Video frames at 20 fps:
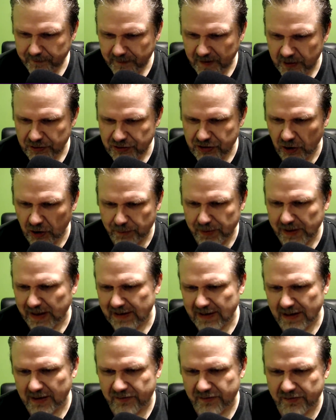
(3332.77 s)
Show
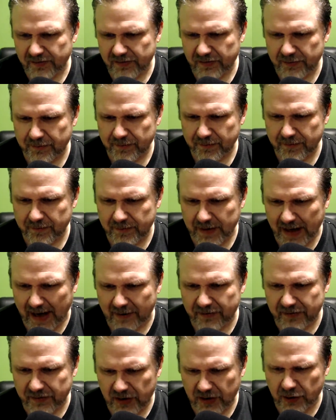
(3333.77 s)
playlists.
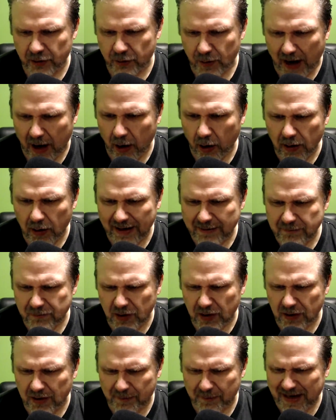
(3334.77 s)
Yes, you. I
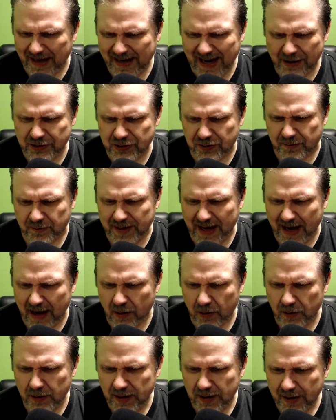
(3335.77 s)
can't show them
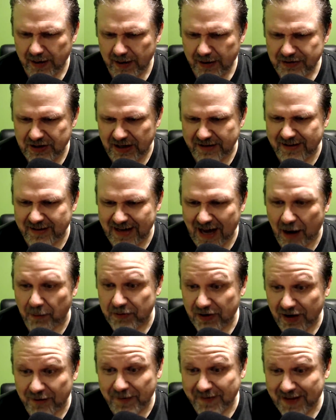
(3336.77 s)
now. Check them now. We're
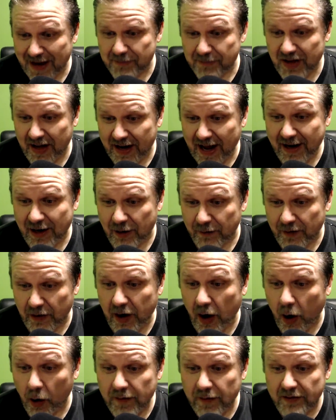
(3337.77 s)
talking about the Amazon Echo. There you
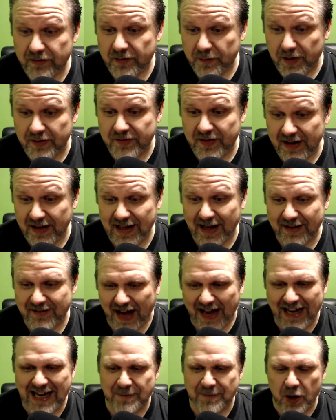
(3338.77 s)
go. Oh, that's what it was. The
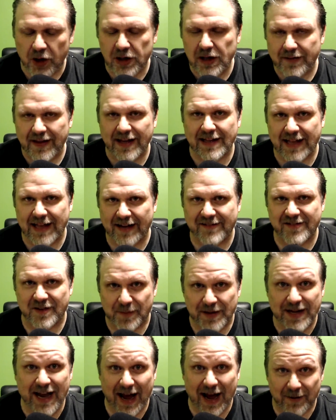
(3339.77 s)
Alexa. I keep calling it the Alexa,
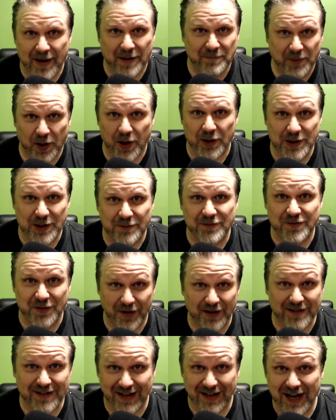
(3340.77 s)
but yeah, Paul. So
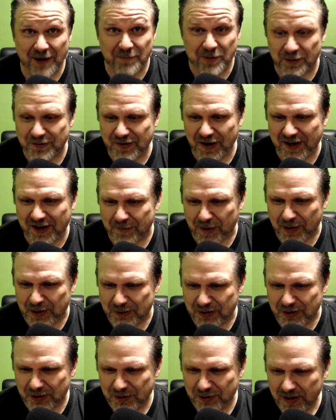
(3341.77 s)
again, we were talking about you,
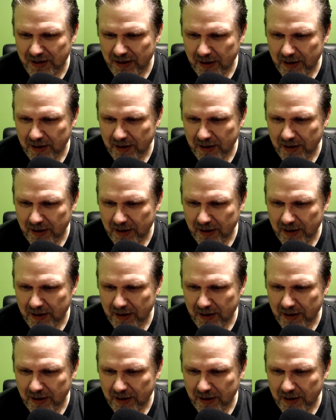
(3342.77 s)
dude.